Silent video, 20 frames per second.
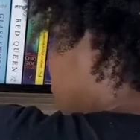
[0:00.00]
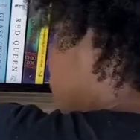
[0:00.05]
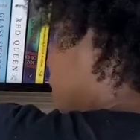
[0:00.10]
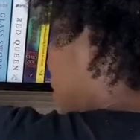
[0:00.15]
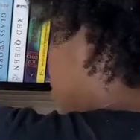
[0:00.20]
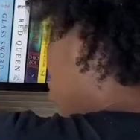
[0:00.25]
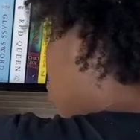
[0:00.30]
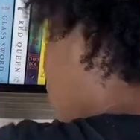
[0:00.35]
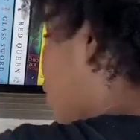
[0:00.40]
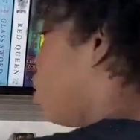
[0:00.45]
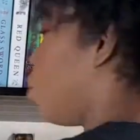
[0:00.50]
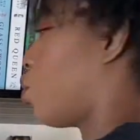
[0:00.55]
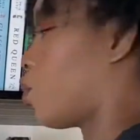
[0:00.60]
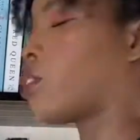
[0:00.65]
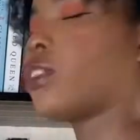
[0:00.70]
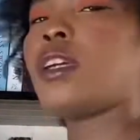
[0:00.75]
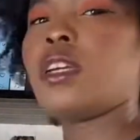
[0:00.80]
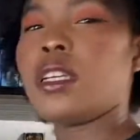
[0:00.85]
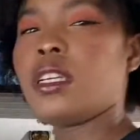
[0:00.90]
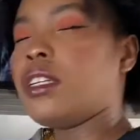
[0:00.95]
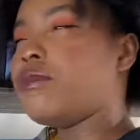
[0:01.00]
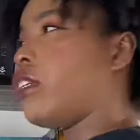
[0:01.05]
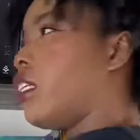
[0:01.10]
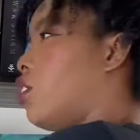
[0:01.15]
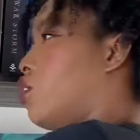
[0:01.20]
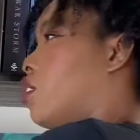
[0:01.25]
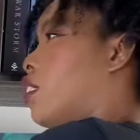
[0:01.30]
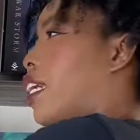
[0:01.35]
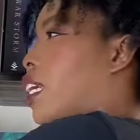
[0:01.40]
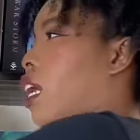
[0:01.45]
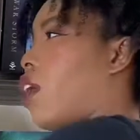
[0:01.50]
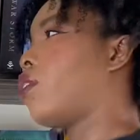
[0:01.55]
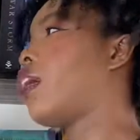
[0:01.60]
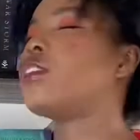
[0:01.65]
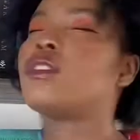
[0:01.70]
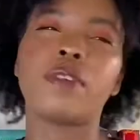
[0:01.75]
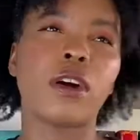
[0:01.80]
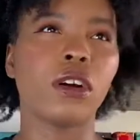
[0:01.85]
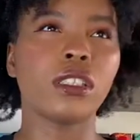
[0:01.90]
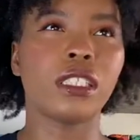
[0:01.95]
I'm not 100% sure he really is like I don't know
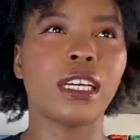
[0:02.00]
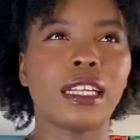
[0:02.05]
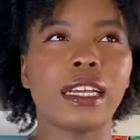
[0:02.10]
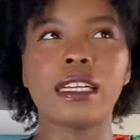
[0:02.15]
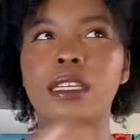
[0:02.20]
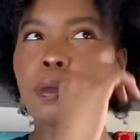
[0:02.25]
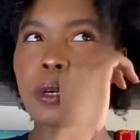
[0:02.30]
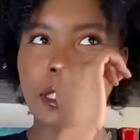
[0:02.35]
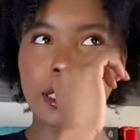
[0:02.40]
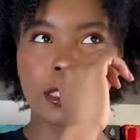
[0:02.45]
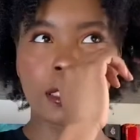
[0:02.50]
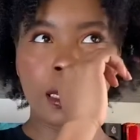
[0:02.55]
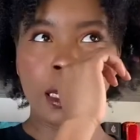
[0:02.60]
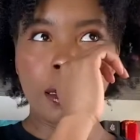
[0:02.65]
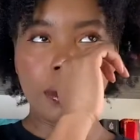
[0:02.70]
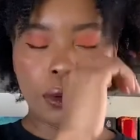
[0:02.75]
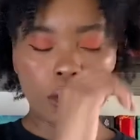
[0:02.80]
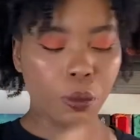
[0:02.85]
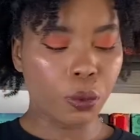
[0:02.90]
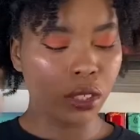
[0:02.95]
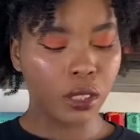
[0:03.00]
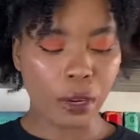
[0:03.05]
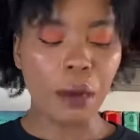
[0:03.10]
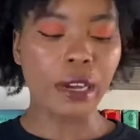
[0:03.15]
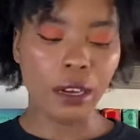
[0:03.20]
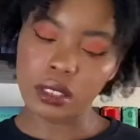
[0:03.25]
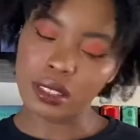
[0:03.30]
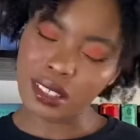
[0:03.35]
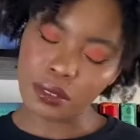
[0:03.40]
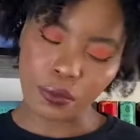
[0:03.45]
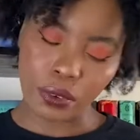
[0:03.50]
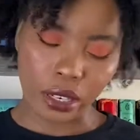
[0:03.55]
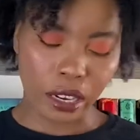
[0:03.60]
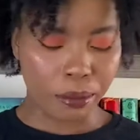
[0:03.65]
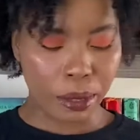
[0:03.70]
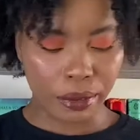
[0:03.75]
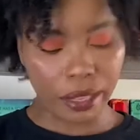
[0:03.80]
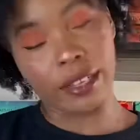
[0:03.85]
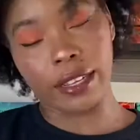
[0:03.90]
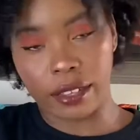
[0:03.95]
if I consider that like an important plus point. So I'm counting it for now,
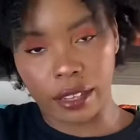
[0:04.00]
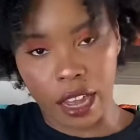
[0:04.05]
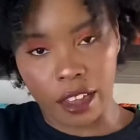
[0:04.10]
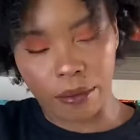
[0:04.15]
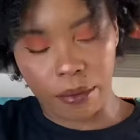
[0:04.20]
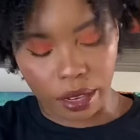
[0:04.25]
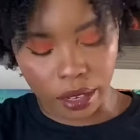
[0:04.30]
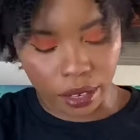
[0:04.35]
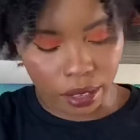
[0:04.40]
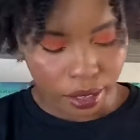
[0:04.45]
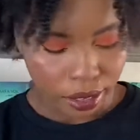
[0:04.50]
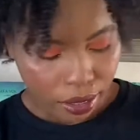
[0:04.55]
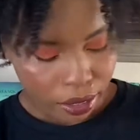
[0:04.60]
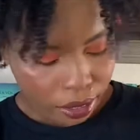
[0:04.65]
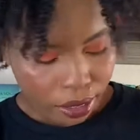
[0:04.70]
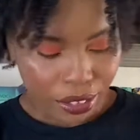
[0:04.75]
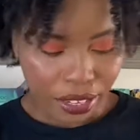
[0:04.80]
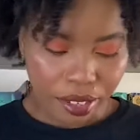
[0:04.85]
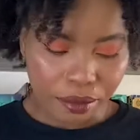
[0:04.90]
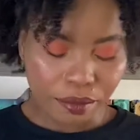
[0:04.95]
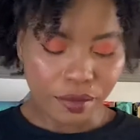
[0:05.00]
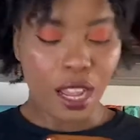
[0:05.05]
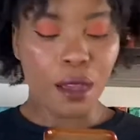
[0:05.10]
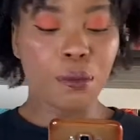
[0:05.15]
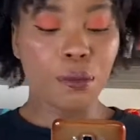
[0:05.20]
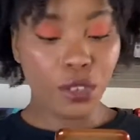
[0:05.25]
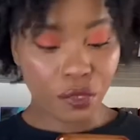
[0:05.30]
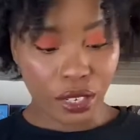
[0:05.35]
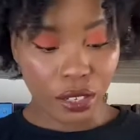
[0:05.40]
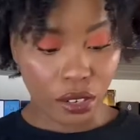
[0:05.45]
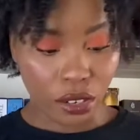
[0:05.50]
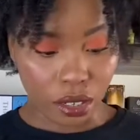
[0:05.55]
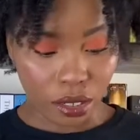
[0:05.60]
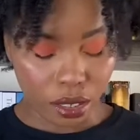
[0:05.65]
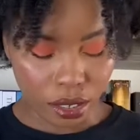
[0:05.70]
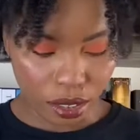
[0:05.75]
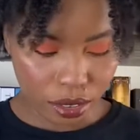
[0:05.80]
maybe like a half mark. Okay, moving on.